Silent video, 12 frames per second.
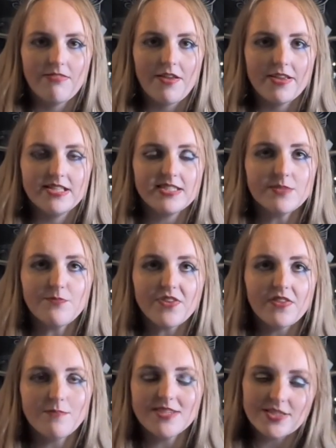it's something
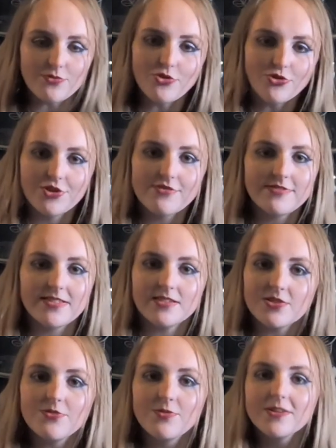I'm still not used to.